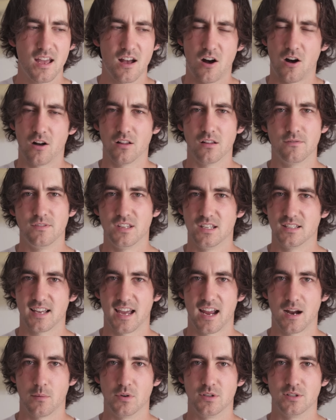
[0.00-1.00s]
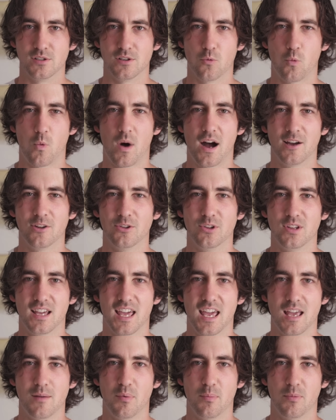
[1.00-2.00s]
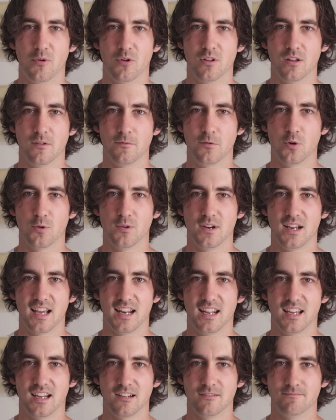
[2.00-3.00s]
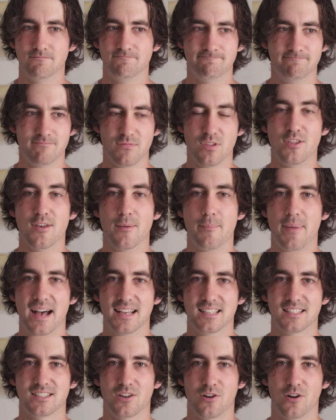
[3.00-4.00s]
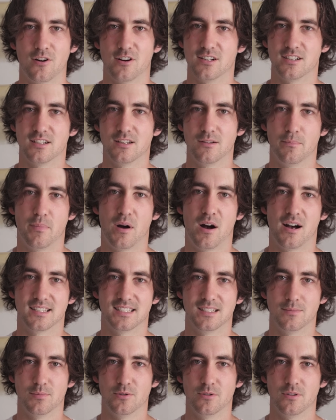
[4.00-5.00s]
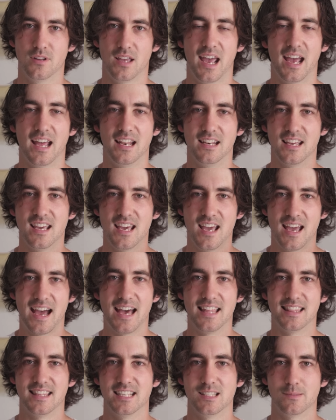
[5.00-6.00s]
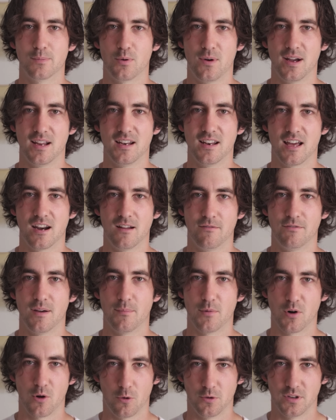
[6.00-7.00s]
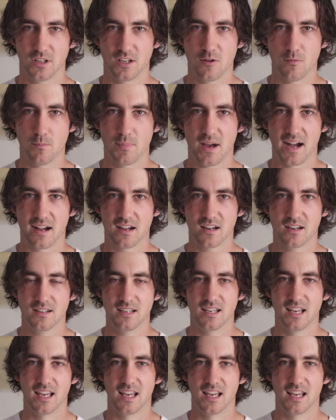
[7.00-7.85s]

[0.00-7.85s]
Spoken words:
All of these cameras are wildly capable of creating the best art possible, and at this point, none of them are holding you back.